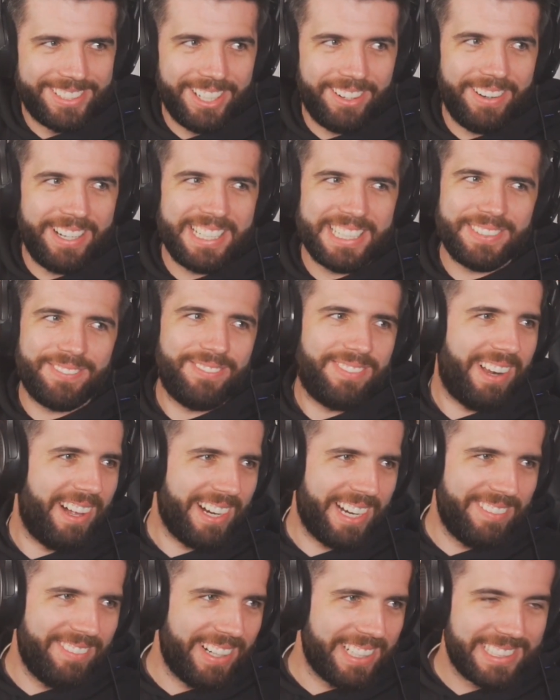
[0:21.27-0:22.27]
Sorry, just
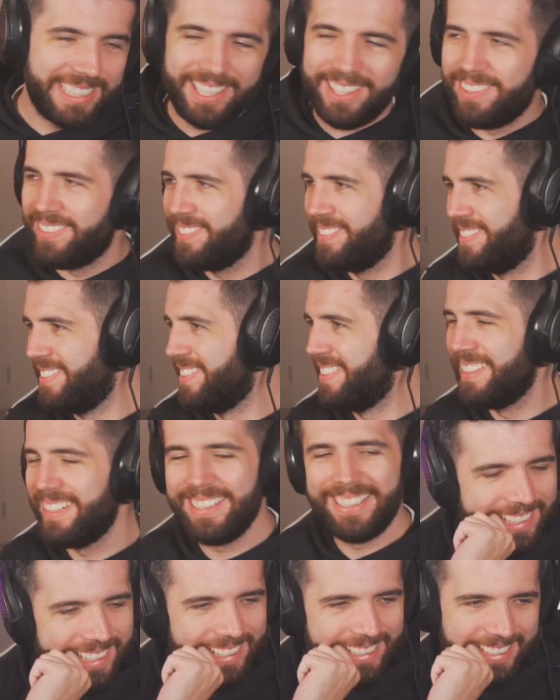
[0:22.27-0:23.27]
plugging myself.
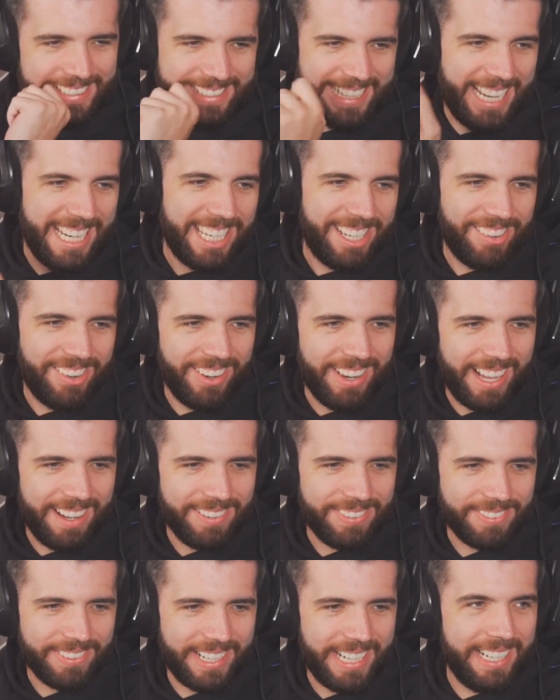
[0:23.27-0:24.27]
Is it Tinder or
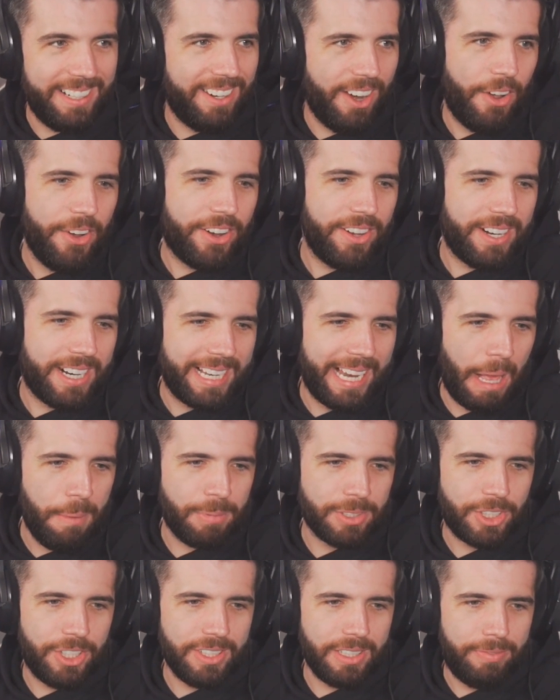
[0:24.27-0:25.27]
Life Free? Logan Club
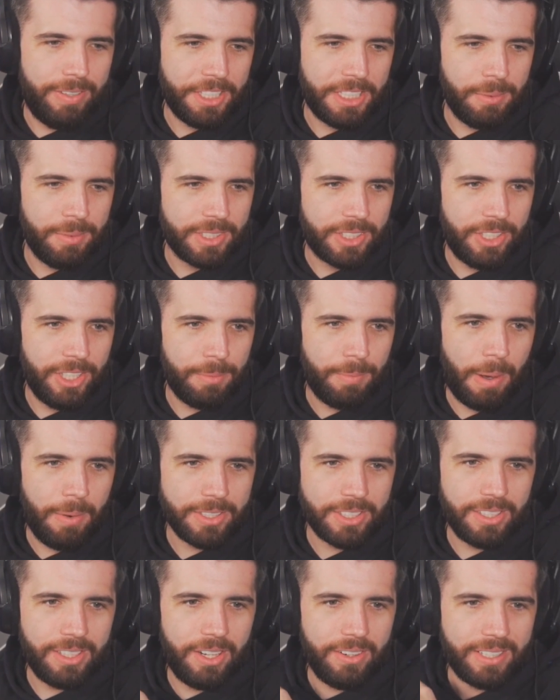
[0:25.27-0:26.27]
was good, the fishing was good, but I
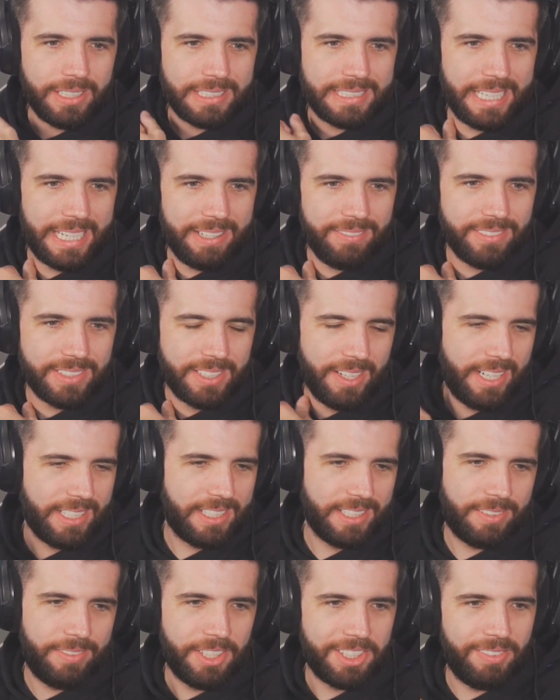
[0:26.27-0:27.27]
was on Logan's team, so it's
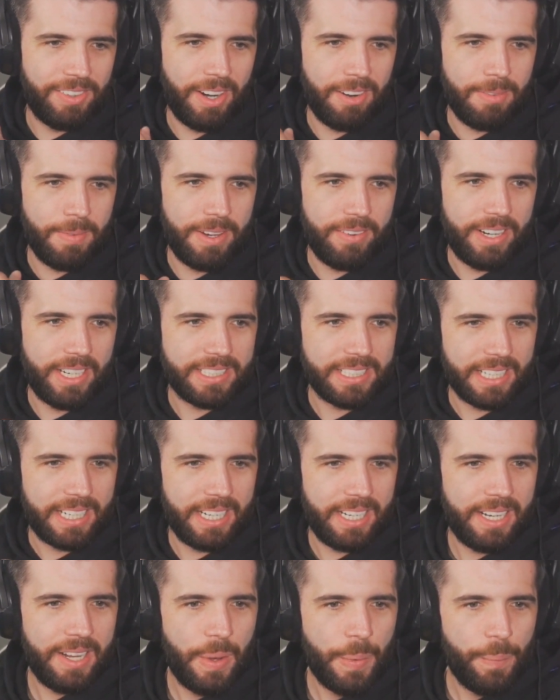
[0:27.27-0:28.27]
just fishing video for me,
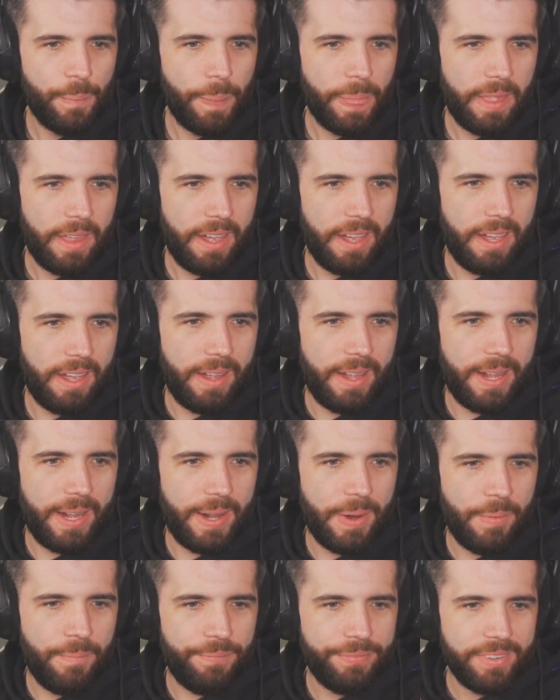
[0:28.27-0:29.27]
realistically.
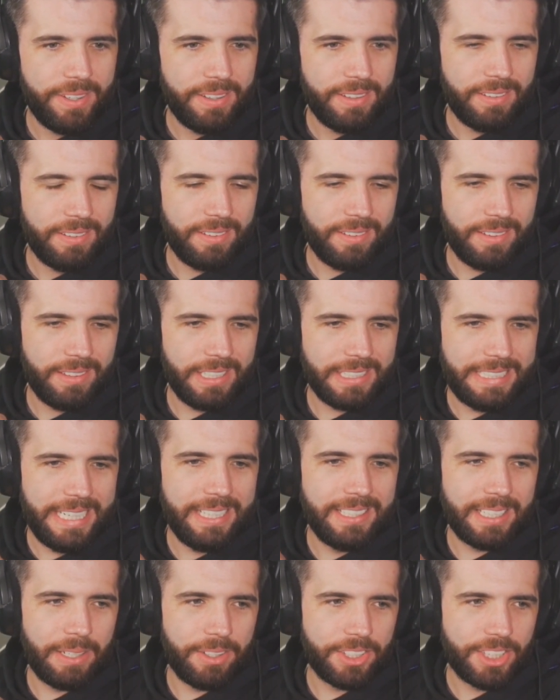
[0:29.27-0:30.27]
The
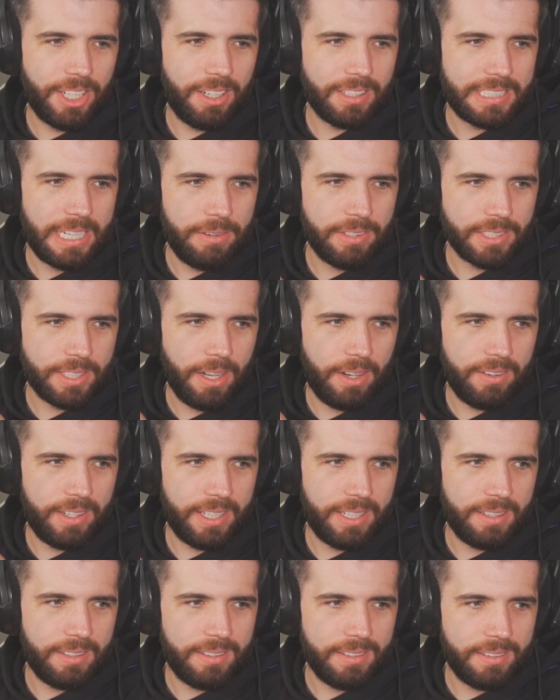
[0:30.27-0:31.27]
Tinder with Chunks, that was
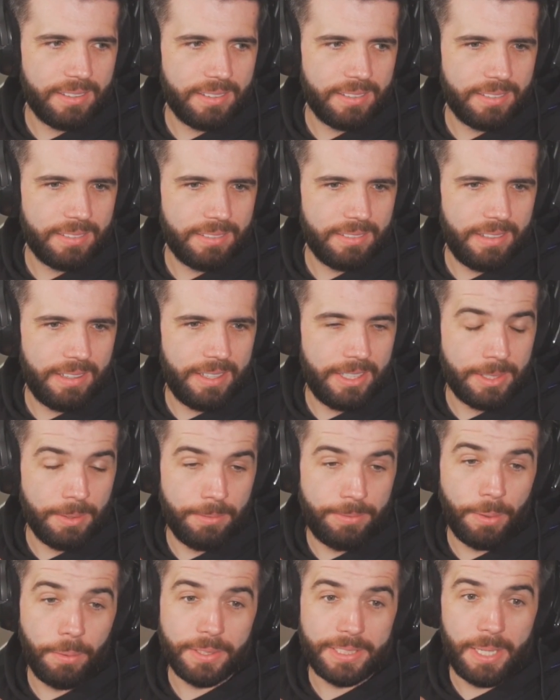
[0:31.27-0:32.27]
goated. It's on
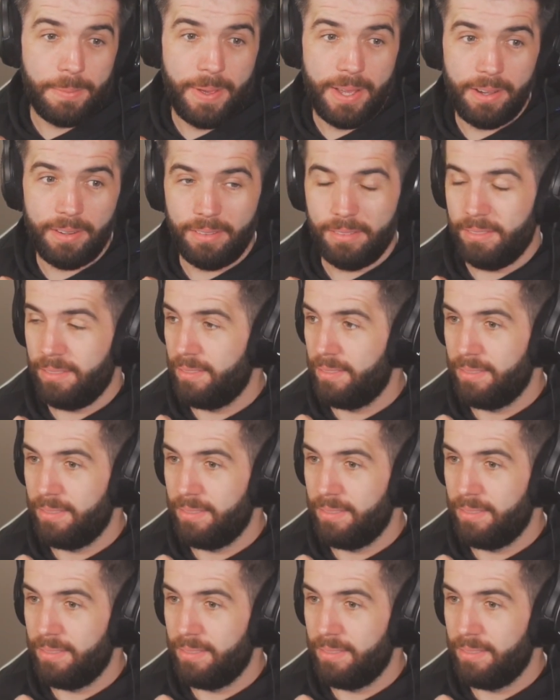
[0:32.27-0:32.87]
40 mil.